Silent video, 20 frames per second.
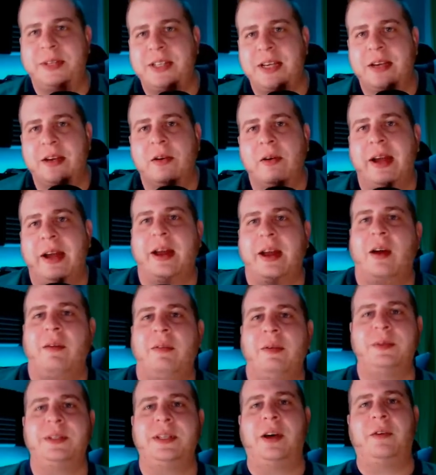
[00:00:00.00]
taking great care of
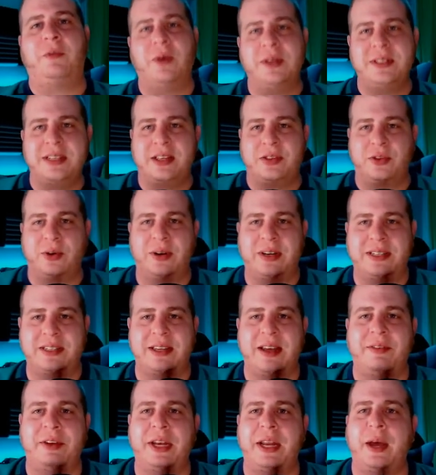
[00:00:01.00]
himself. Wasn't he
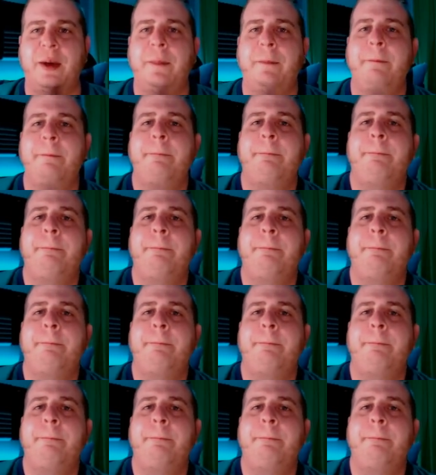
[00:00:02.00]
37 now?